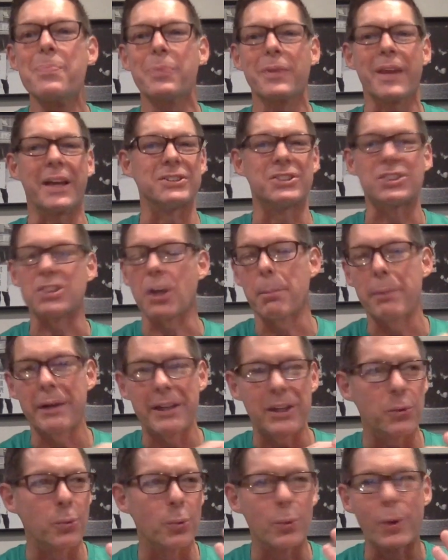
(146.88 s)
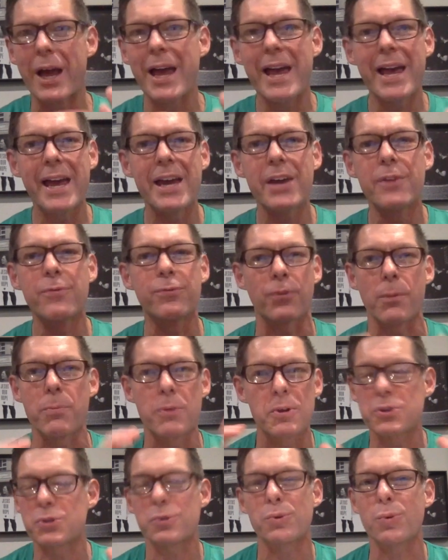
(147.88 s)
and somebody read from
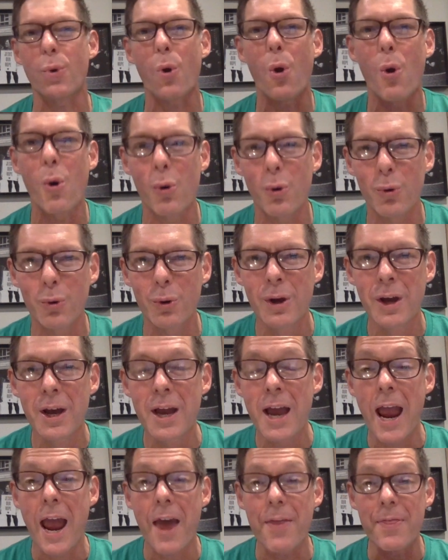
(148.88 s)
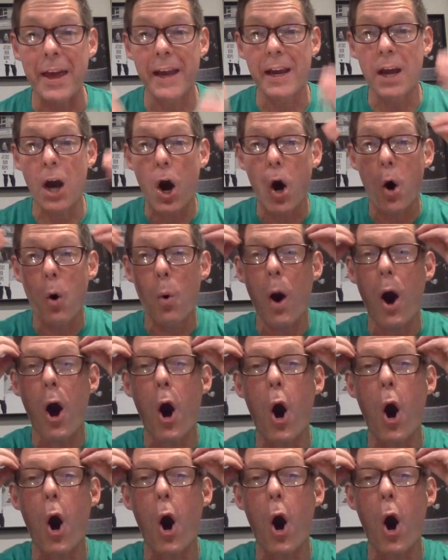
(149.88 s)
the scroll and they go,